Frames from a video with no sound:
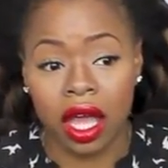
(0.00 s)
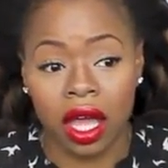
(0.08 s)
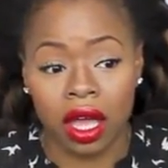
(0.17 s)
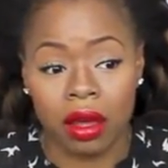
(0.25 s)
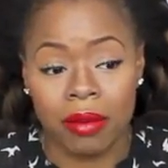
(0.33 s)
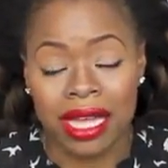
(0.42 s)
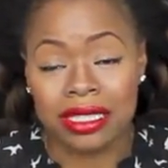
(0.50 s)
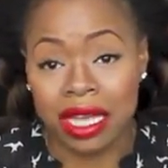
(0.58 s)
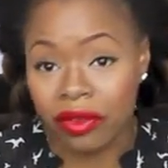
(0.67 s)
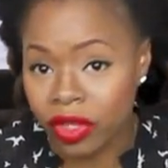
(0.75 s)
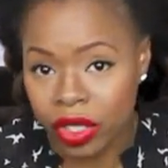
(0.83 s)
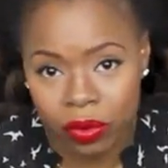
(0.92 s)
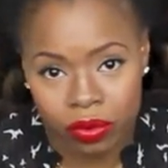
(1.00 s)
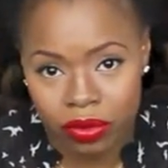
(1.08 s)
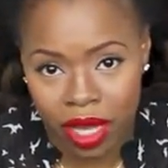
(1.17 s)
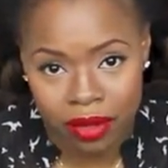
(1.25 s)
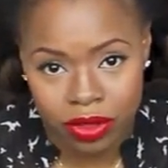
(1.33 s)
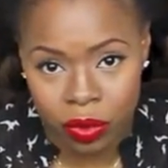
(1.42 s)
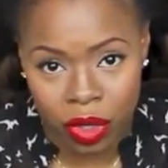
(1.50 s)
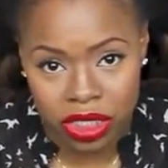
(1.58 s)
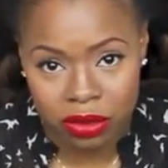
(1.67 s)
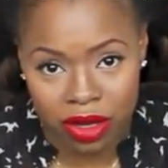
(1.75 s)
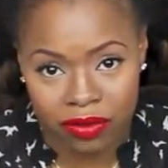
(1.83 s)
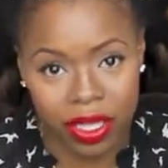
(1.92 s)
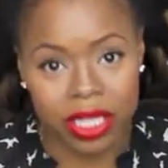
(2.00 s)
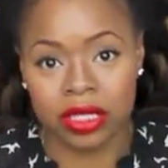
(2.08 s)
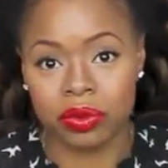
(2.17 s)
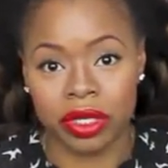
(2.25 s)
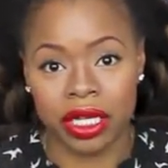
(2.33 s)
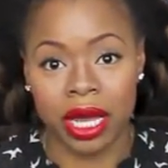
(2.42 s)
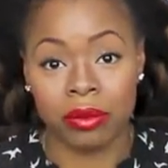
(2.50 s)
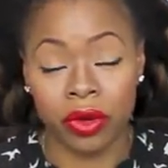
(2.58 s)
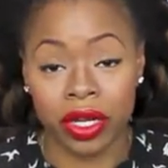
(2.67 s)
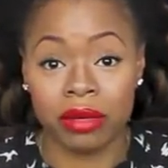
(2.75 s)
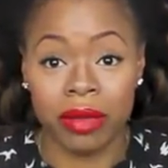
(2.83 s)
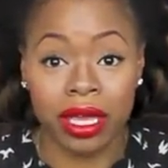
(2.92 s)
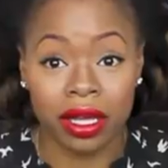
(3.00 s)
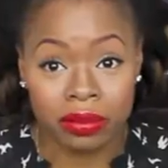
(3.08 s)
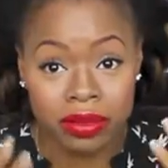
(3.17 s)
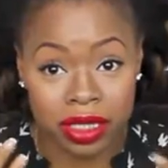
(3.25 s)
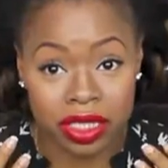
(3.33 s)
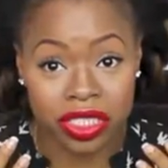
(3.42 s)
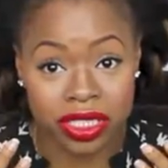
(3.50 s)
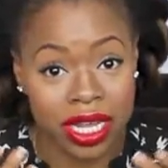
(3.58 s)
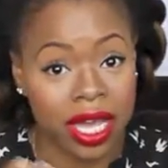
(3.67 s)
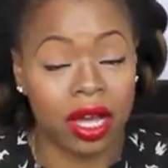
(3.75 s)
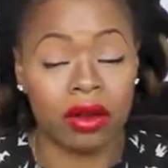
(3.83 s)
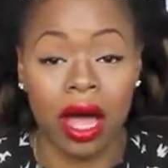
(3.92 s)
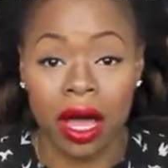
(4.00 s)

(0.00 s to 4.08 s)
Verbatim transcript: I definitely have to wash my face when I'm wearing makeup, such as now.